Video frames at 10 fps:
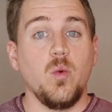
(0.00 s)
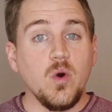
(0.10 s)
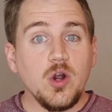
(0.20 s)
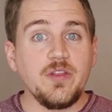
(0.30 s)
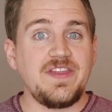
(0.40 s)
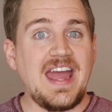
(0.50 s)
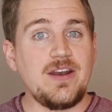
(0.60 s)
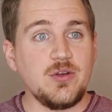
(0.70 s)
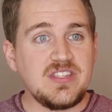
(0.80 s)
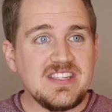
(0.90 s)
The world
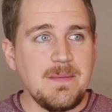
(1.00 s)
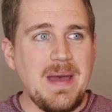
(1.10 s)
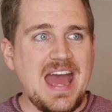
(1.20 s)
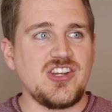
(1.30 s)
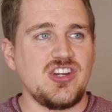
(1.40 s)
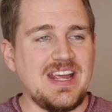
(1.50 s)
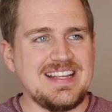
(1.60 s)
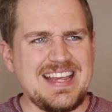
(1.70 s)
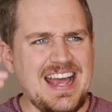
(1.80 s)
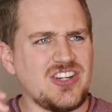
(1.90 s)
Thanos is imagining
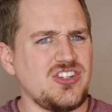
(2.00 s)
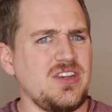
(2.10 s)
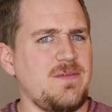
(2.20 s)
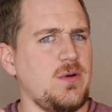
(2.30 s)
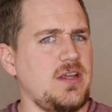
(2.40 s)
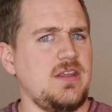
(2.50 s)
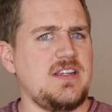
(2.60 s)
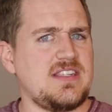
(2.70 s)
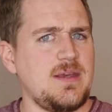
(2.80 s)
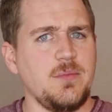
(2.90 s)
is actually
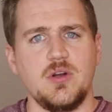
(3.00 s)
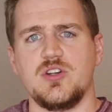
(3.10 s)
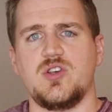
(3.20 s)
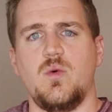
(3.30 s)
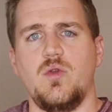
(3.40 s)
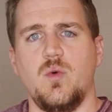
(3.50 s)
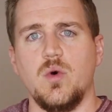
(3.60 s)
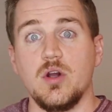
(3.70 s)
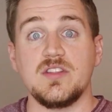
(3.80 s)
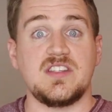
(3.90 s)
really similar to the
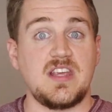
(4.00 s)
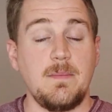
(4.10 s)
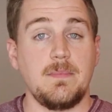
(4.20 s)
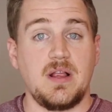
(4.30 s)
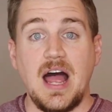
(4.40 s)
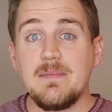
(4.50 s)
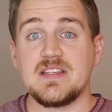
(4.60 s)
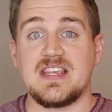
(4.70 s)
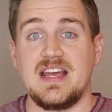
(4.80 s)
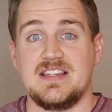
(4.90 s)
world some
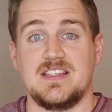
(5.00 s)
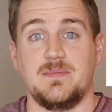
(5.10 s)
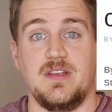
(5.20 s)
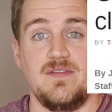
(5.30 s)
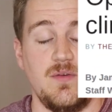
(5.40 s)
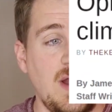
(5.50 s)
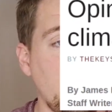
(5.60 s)
climate scientists believe in,